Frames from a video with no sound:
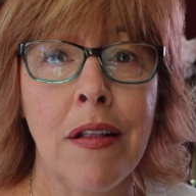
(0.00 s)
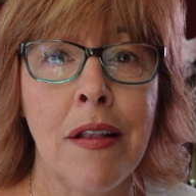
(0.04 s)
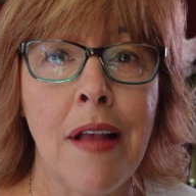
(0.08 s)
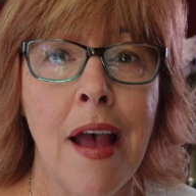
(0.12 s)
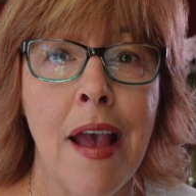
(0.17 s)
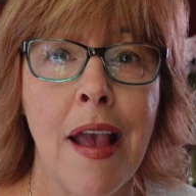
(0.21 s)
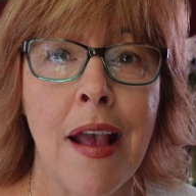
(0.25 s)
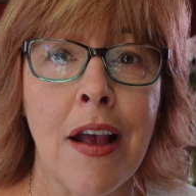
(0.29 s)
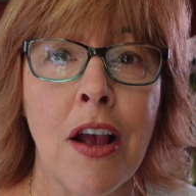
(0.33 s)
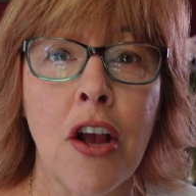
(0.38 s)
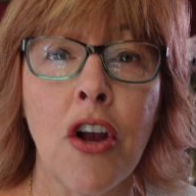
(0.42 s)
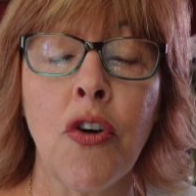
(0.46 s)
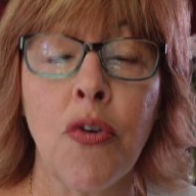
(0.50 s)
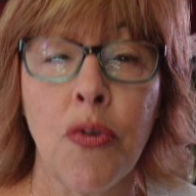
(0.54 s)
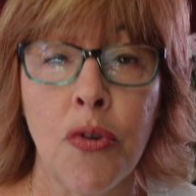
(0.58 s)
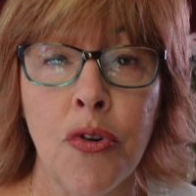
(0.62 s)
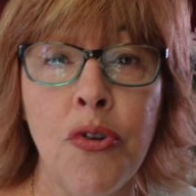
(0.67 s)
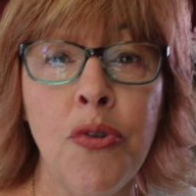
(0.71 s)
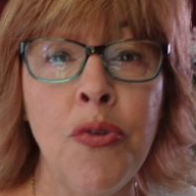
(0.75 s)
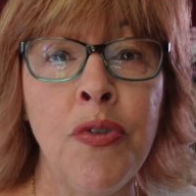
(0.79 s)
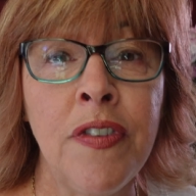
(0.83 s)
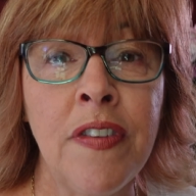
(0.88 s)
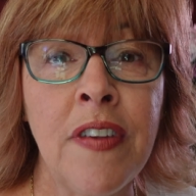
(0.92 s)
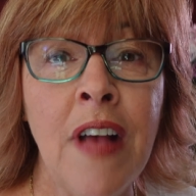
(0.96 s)
like
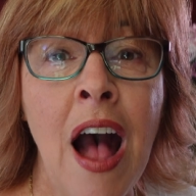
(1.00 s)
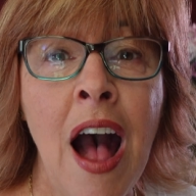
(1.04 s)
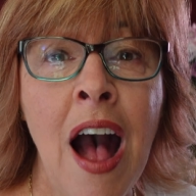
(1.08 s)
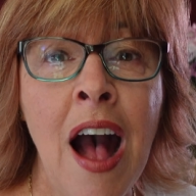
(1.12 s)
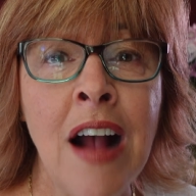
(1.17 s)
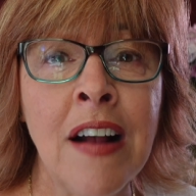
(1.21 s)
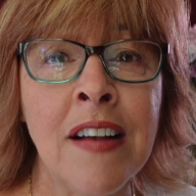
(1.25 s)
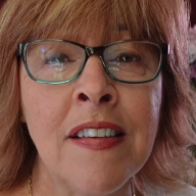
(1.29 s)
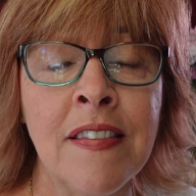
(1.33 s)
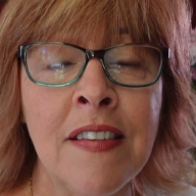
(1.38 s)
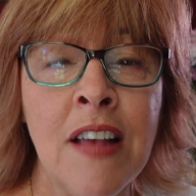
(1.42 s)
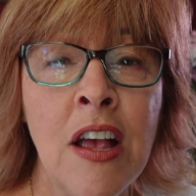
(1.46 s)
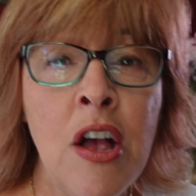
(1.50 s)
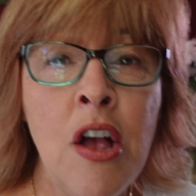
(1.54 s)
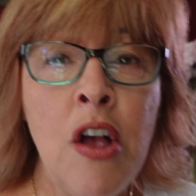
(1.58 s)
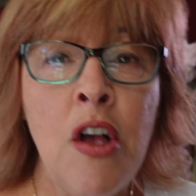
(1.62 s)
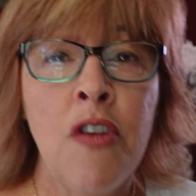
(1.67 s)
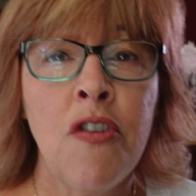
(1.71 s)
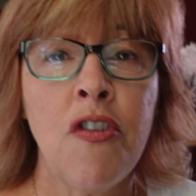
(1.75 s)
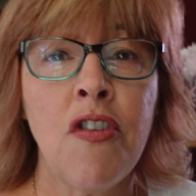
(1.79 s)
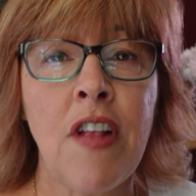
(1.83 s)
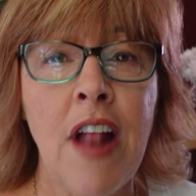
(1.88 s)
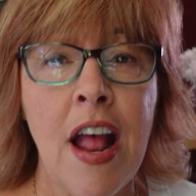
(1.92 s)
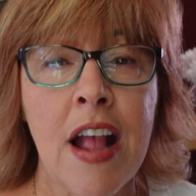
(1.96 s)
cruise socks
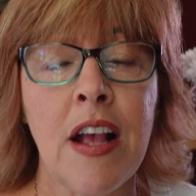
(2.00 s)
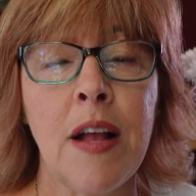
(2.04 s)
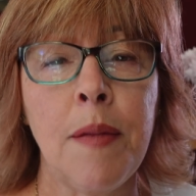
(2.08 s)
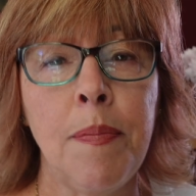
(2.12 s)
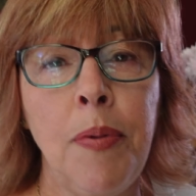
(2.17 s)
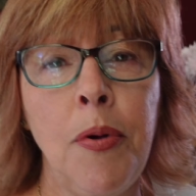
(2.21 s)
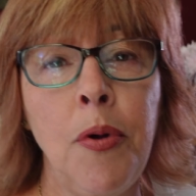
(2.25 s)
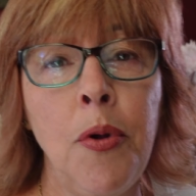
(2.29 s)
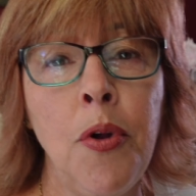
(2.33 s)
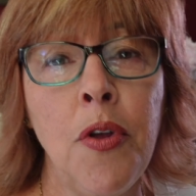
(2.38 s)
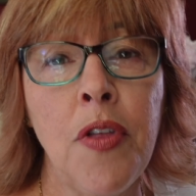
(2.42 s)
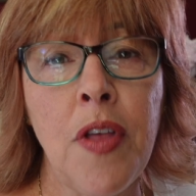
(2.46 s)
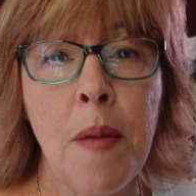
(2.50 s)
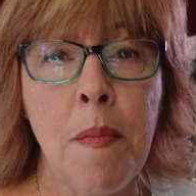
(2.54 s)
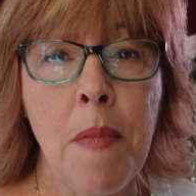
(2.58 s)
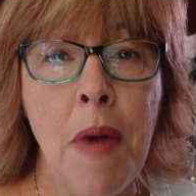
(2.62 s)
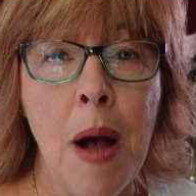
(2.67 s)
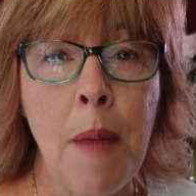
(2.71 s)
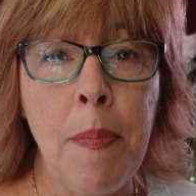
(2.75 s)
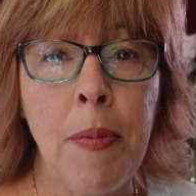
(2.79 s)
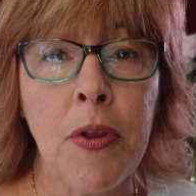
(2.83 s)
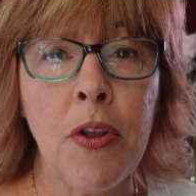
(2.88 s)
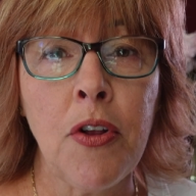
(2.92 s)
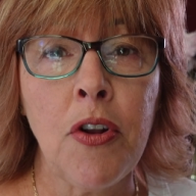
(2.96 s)
so that I could pull them
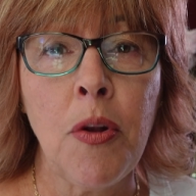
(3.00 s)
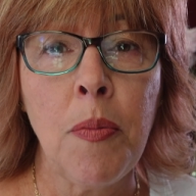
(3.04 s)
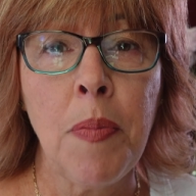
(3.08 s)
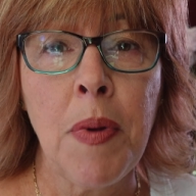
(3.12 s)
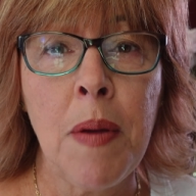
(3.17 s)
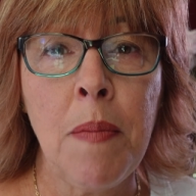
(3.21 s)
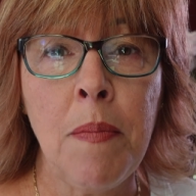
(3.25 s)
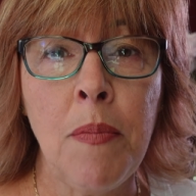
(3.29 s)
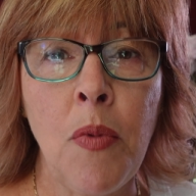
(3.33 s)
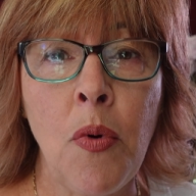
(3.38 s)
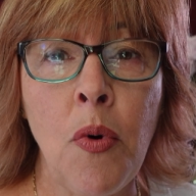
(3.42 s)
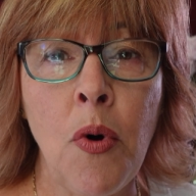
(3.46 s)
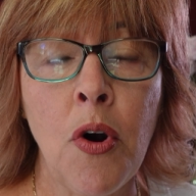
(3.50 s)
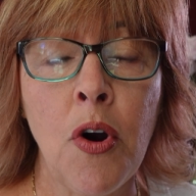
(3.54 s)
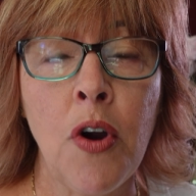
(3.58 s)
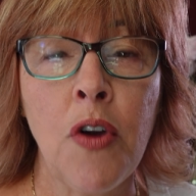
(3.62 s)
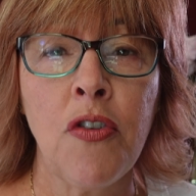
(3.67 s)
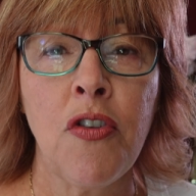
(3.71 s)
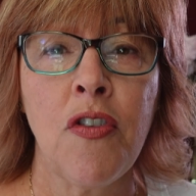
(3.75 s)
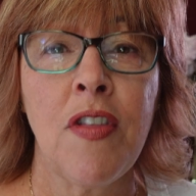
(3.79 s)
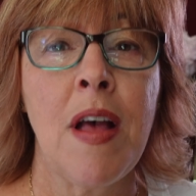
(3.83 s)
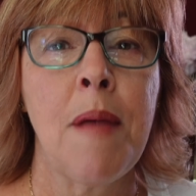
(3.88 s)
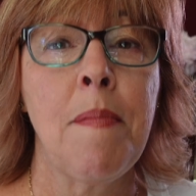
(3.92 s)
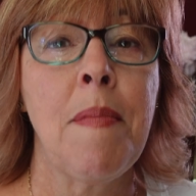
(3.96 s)
up a little bit more
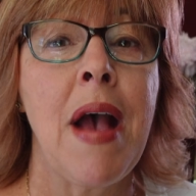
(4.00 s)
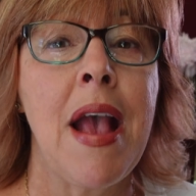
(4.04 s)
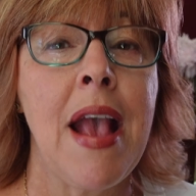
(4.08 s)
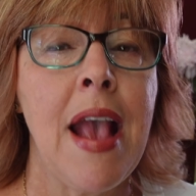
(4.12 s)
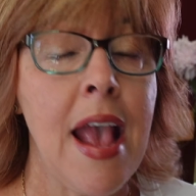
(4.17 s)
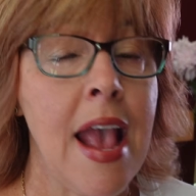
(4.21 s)
so that my